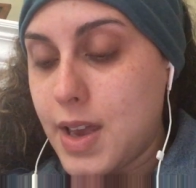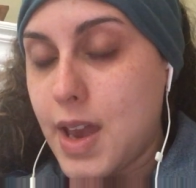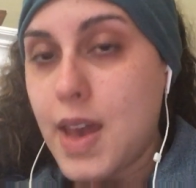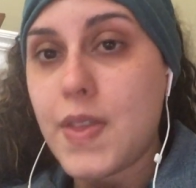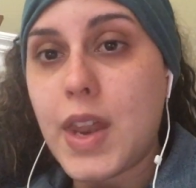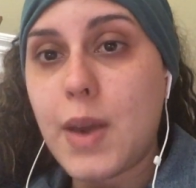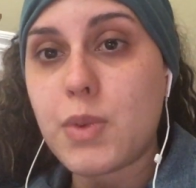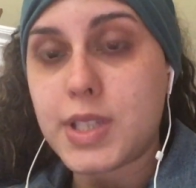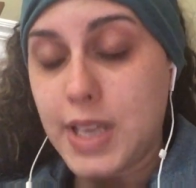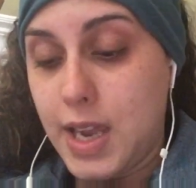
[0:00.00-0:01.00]
And then I
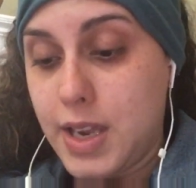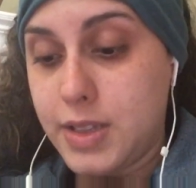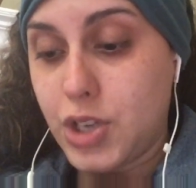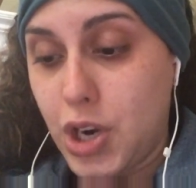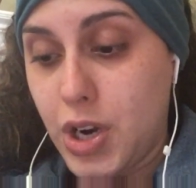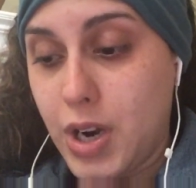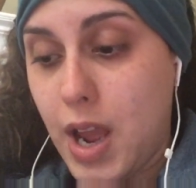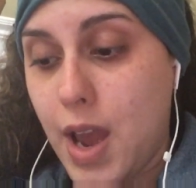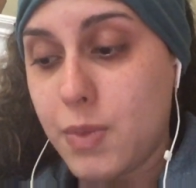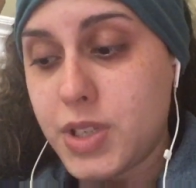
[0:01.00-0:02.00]
was saying to her,
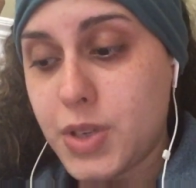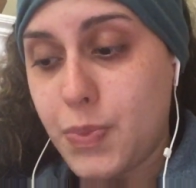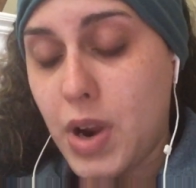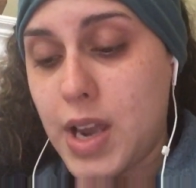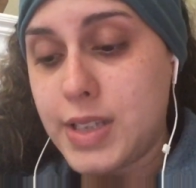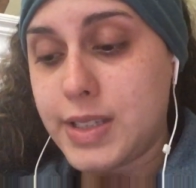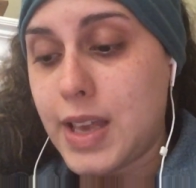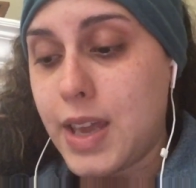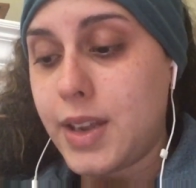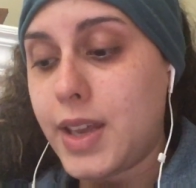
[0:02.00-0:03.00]
I was surprised
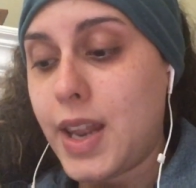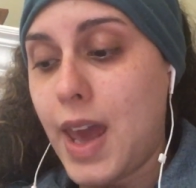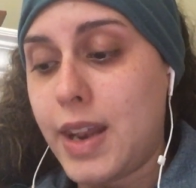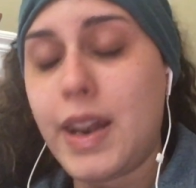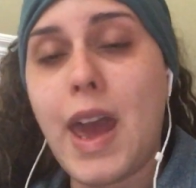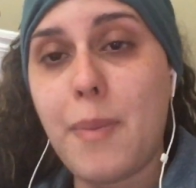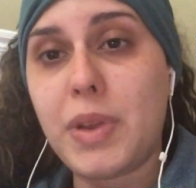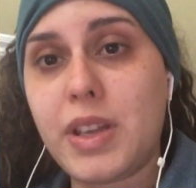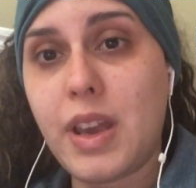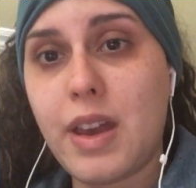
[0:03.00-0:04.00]
that it hadn't
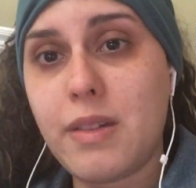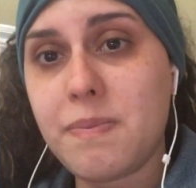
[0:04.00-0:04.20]
happened yet.